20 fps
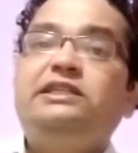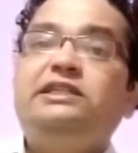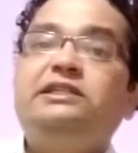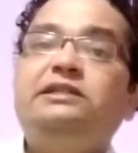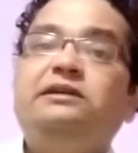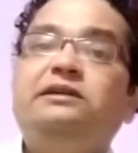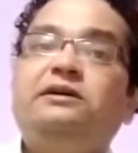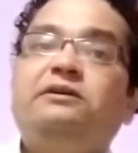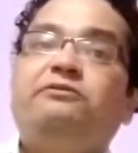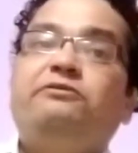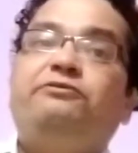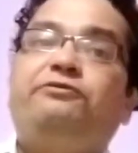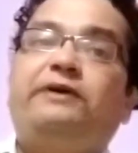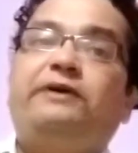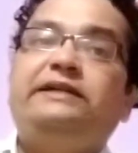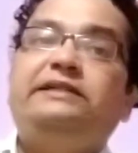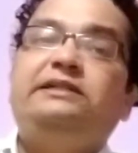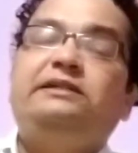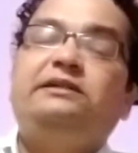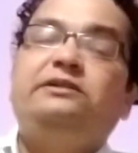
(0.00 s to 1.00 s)

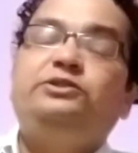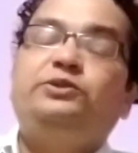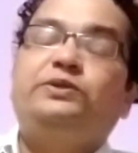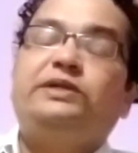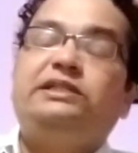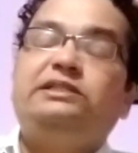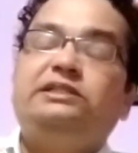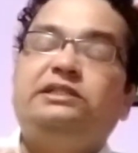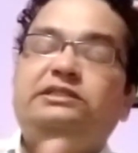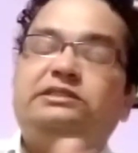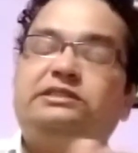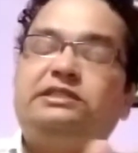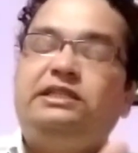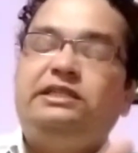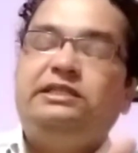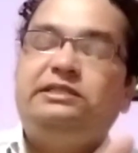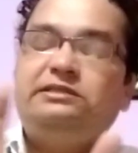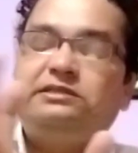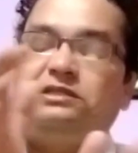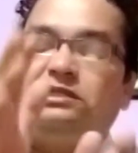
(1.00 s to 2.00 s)
summarize these
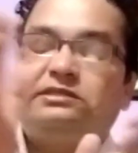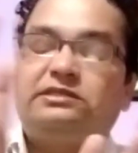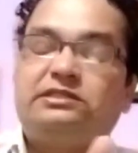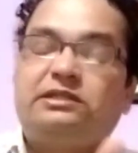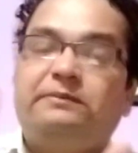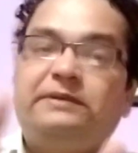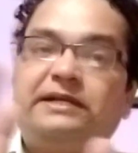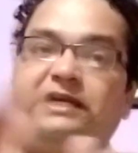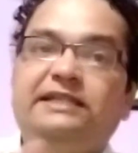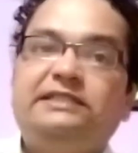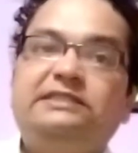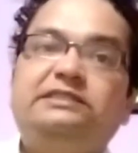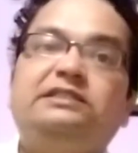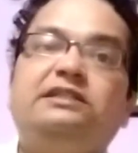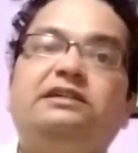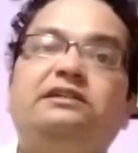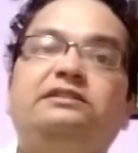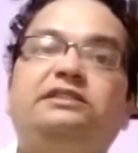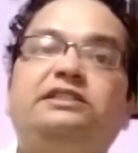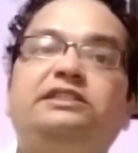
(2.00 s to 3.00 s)
three systems:
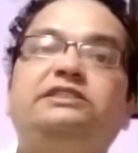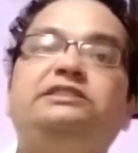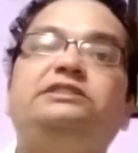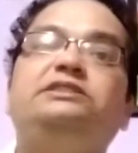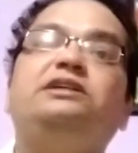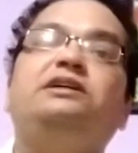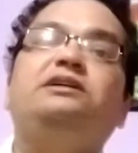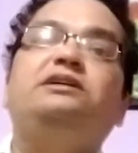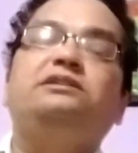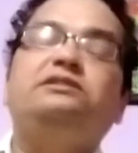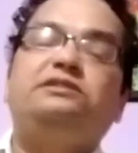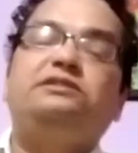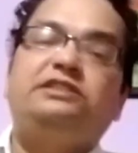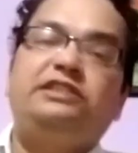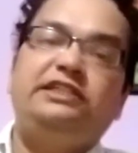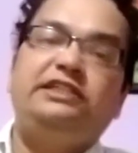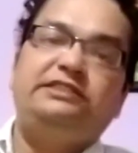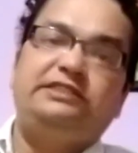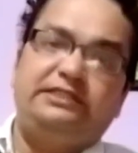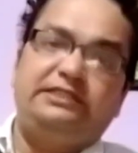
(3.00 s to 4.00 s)
ARC system,
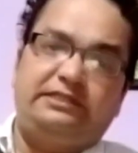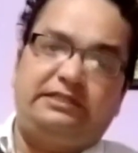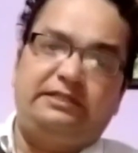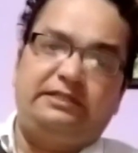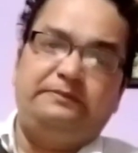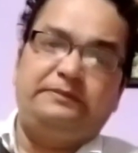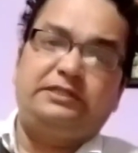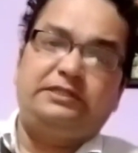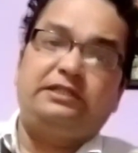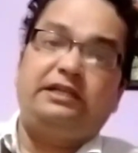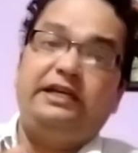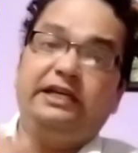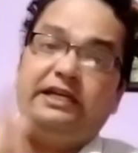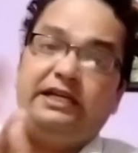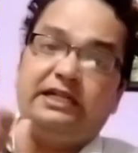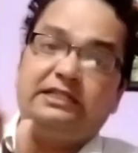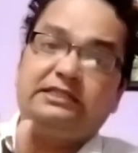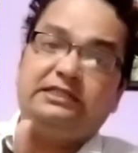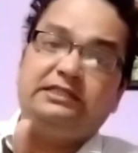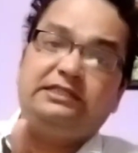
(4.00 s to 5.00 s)
FNR system,
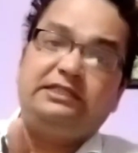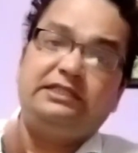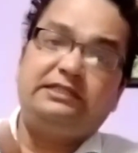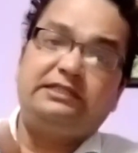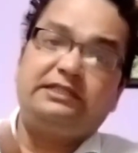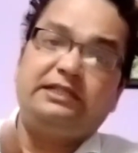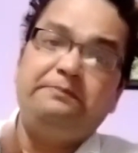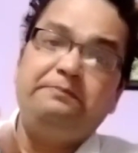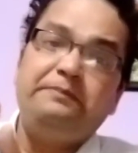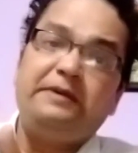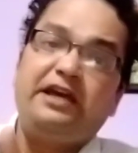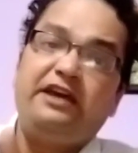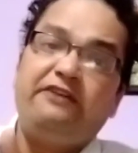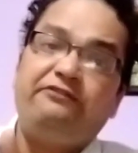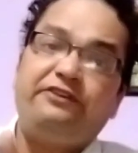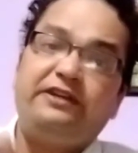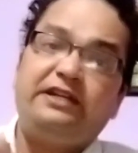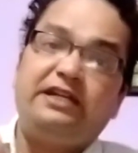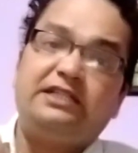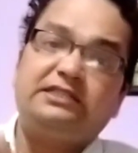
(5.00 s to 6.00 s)
and the
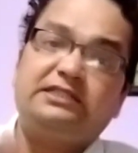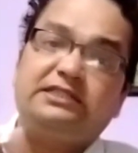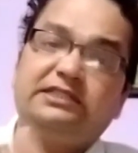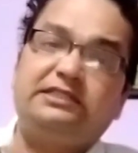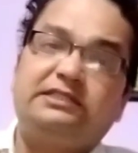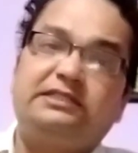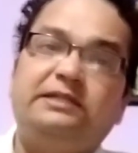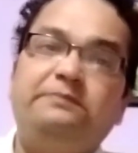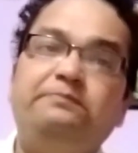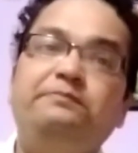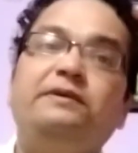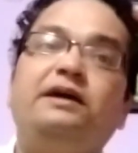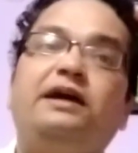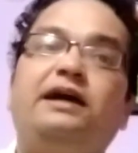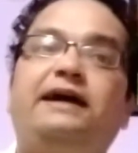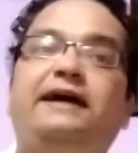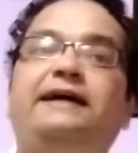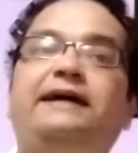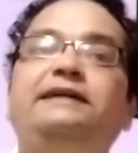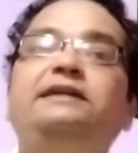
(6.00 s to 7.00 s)
NAR system.
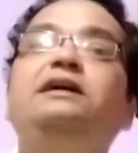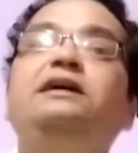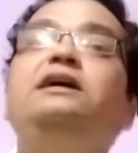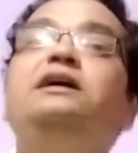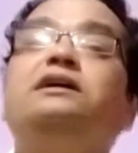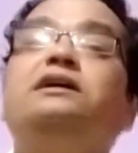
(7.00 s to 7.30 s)
Okay,